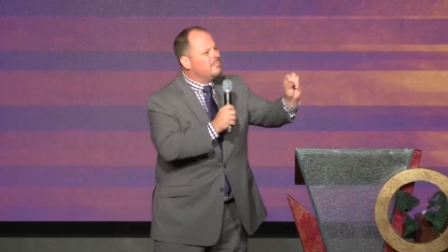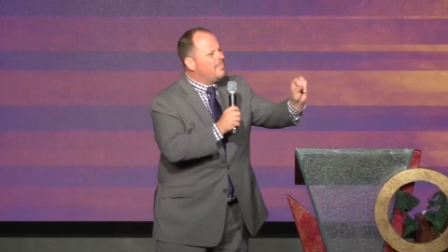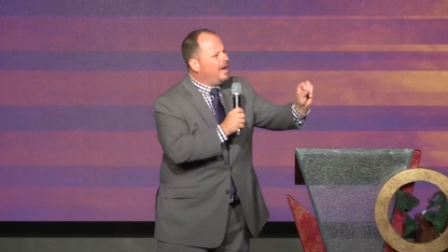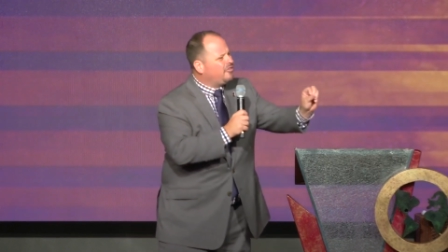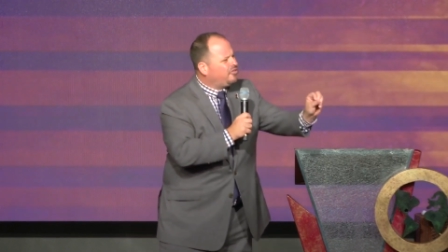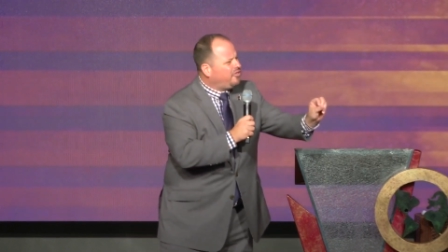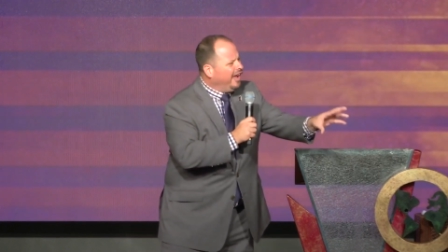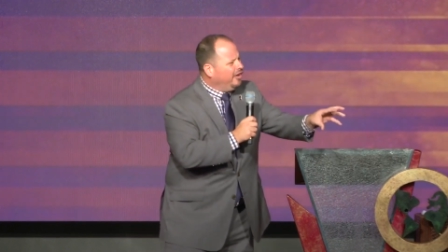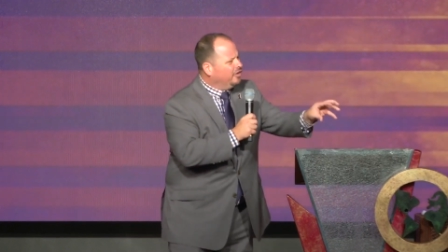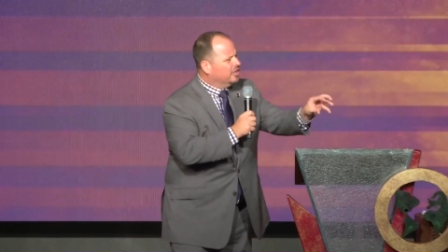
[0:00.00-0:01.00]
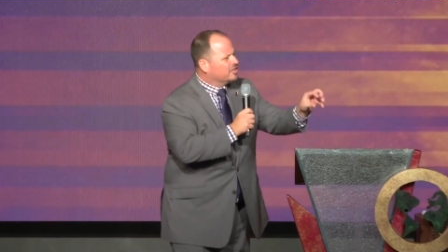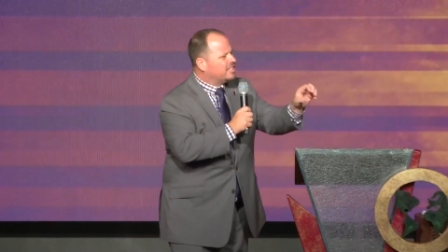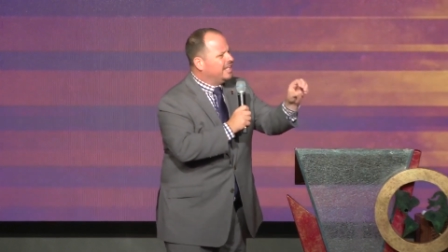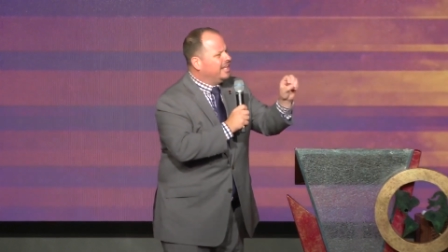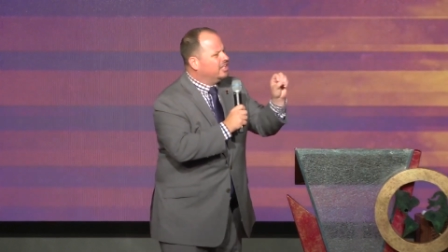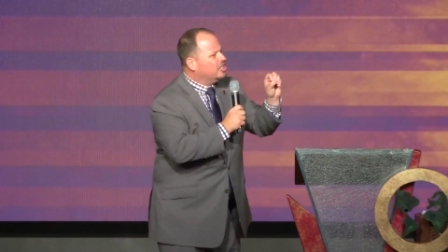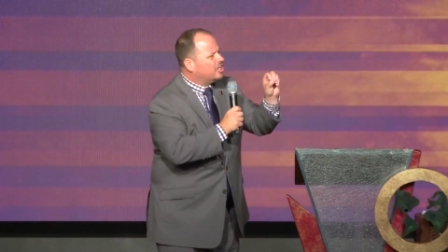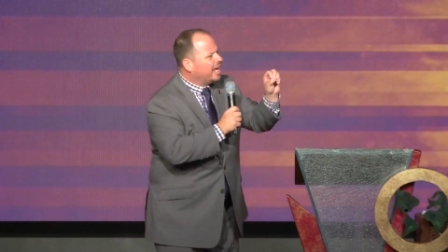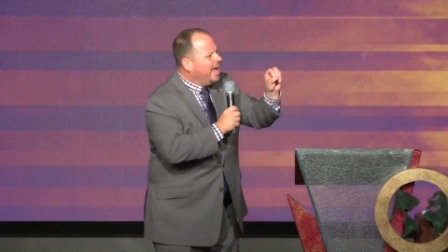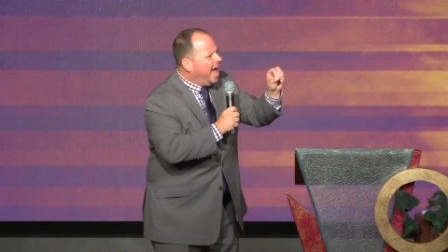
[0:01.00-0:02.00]
at my failures. He didn't
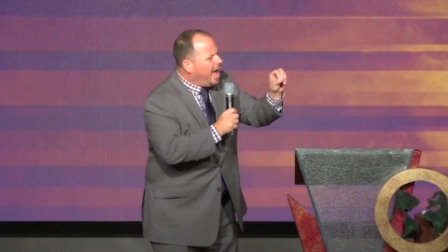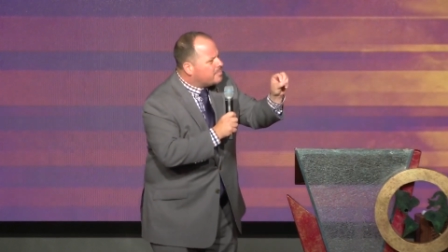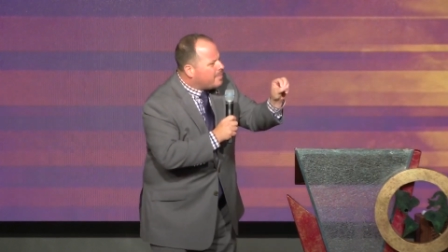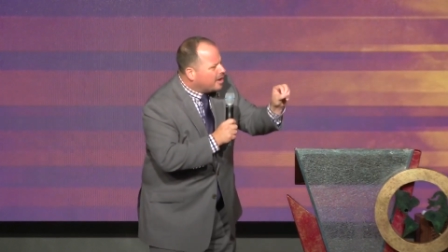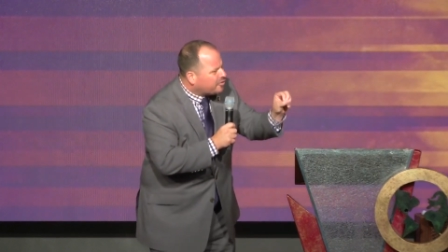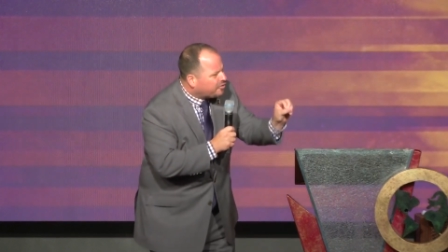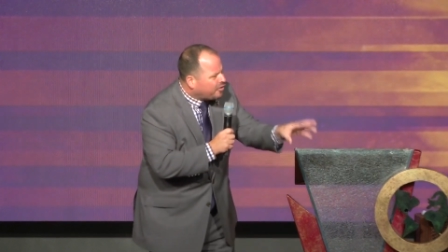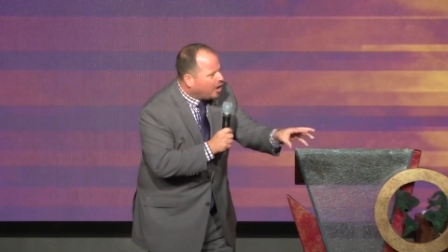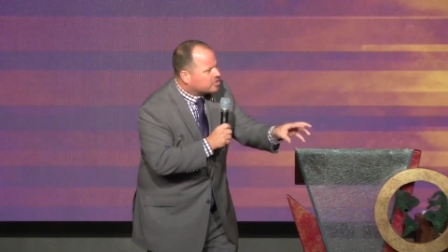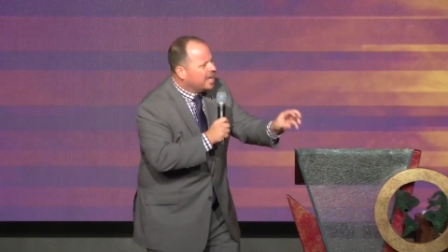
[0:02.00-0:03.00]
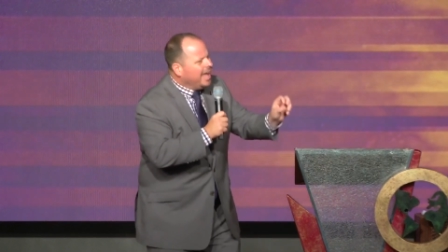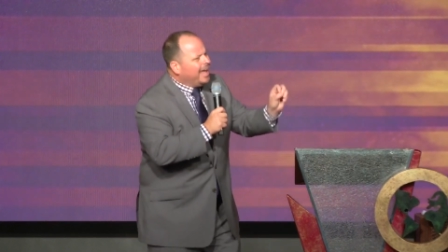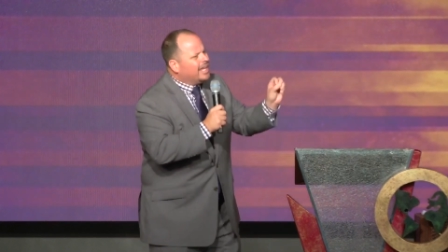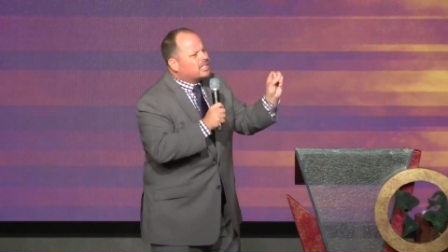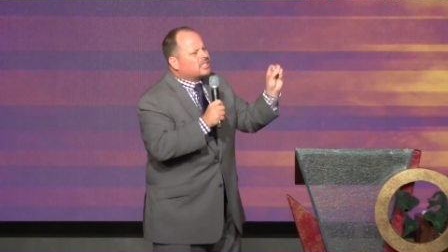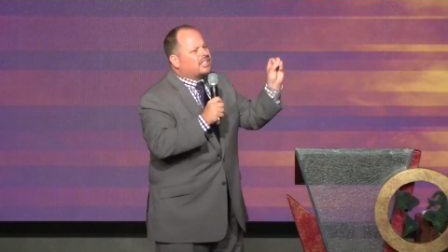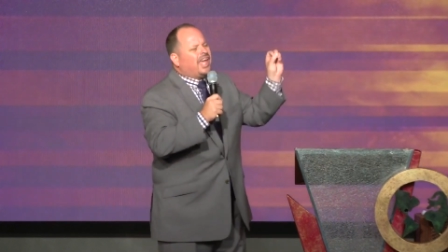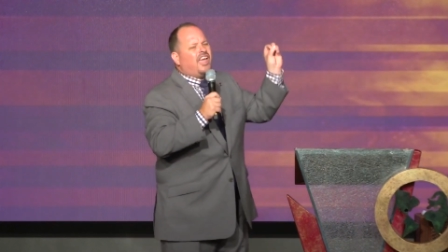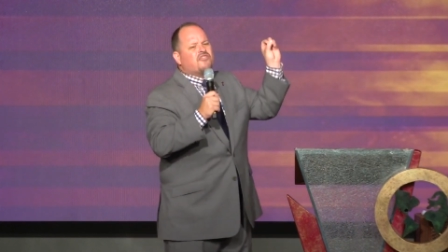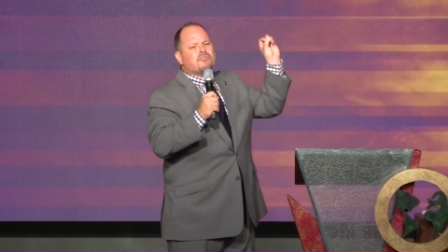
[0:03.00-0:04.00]
look at my faults. He
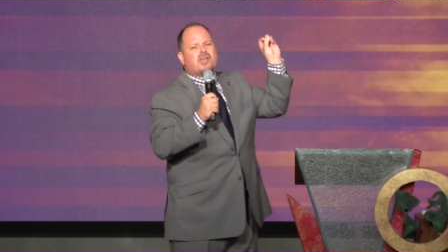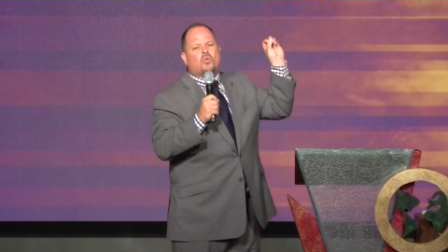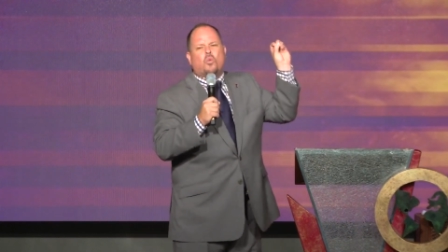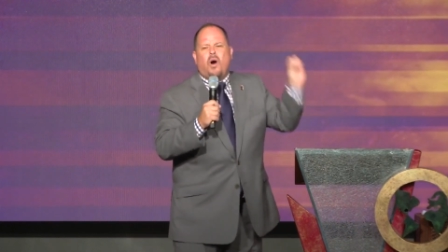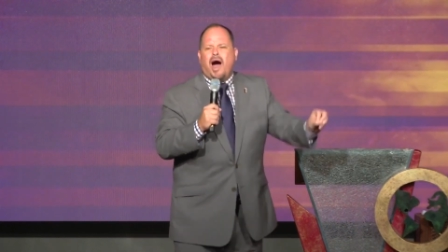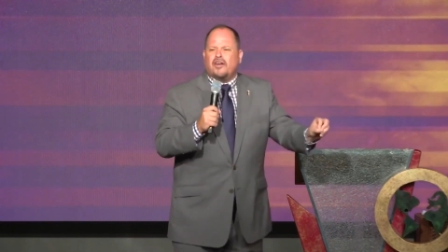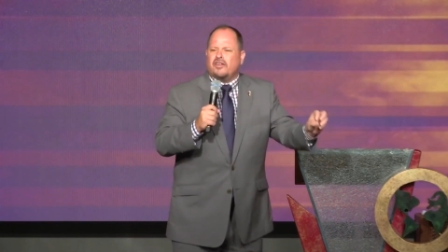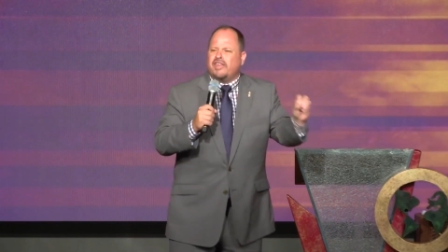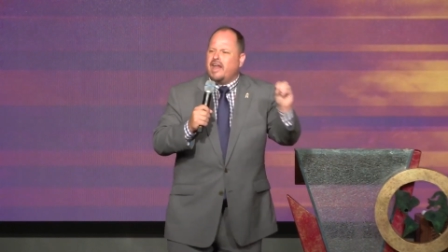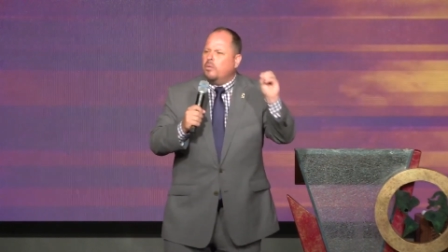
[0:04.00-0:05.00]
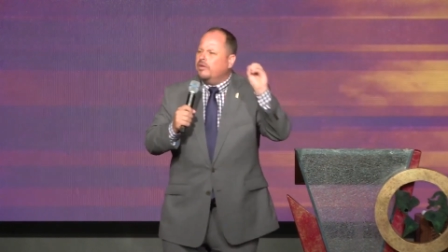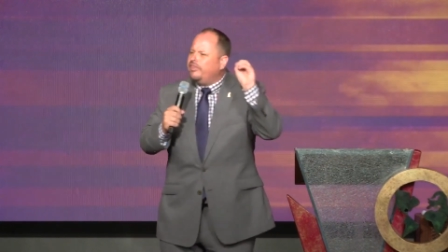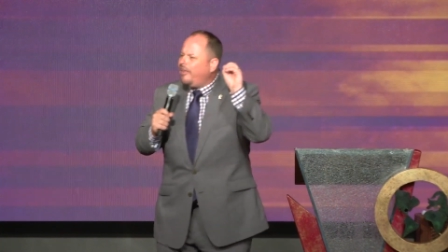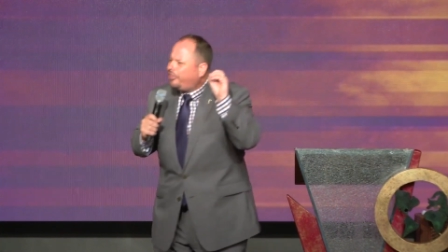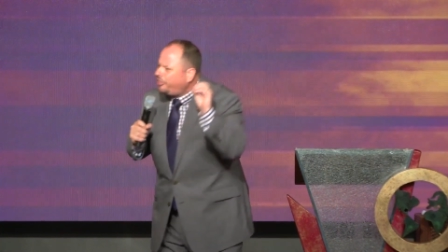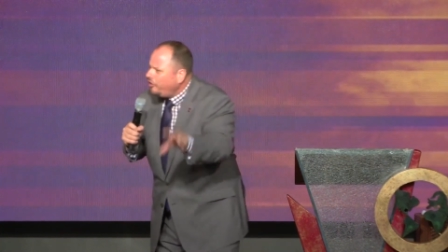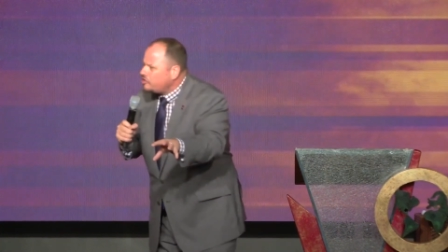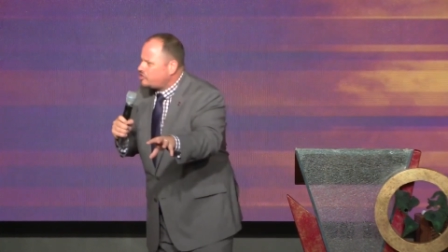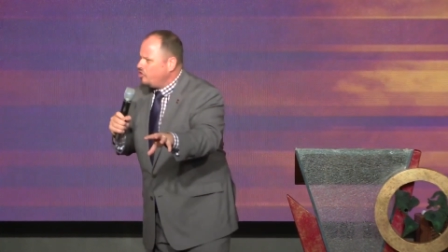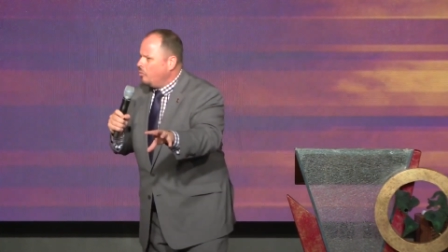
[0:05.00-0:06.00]
gave me water that I would not
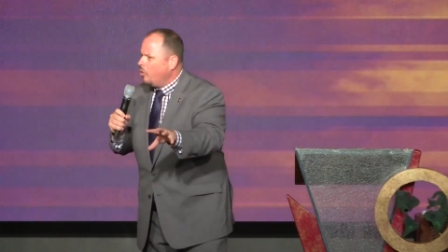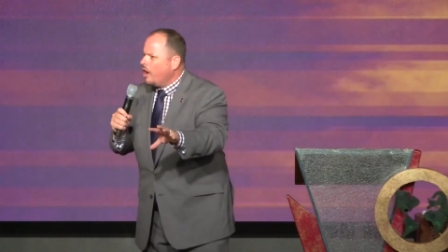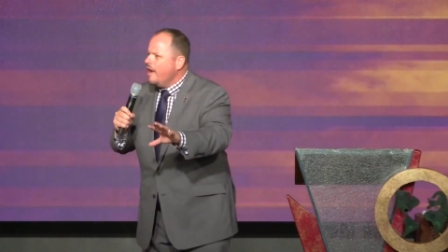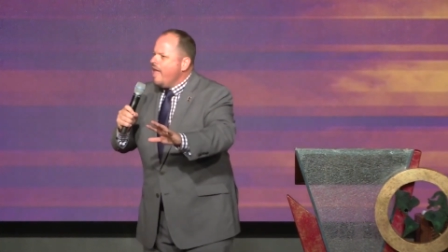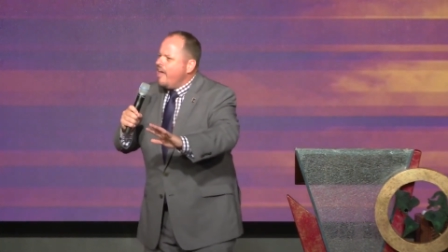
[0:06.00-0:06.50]
thirst no more.